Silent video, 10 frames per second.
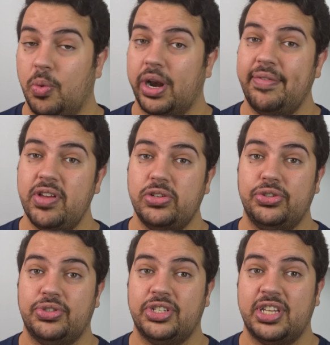Whatever you
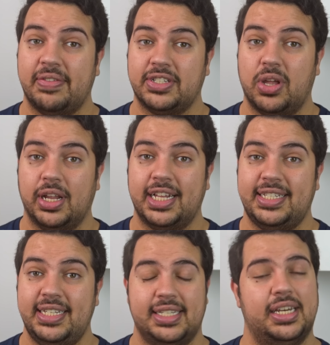choose to serve this holiday
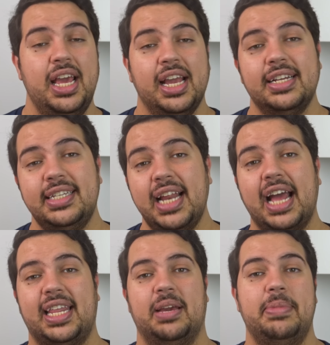season, consider
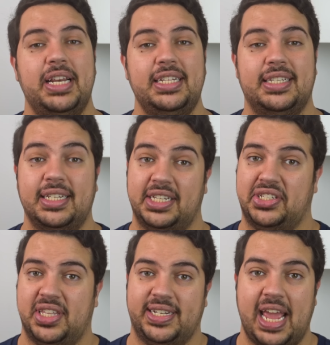adding a Middle Eastern dish
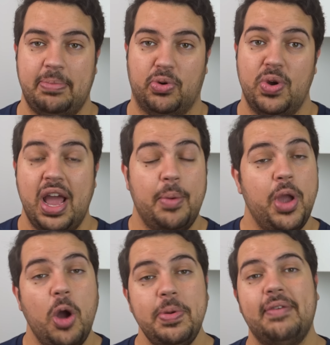to the table, and we
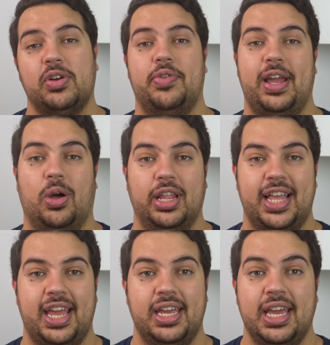hope you have a great holiday.